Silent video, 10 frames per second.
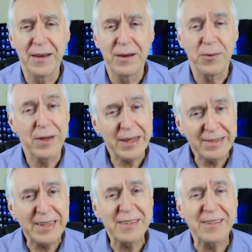Well,
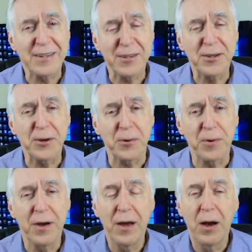that's easy to
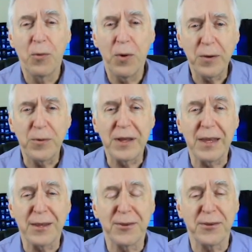do. What we
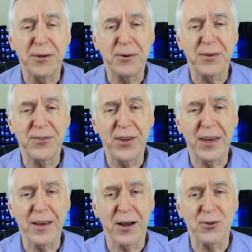need to do is
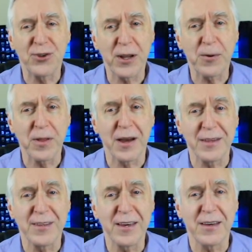take our general
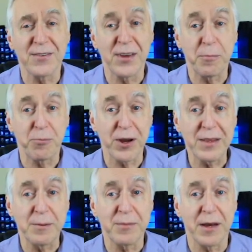ideas and
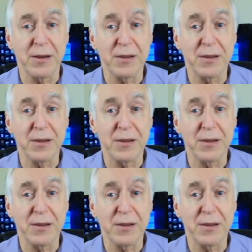break them down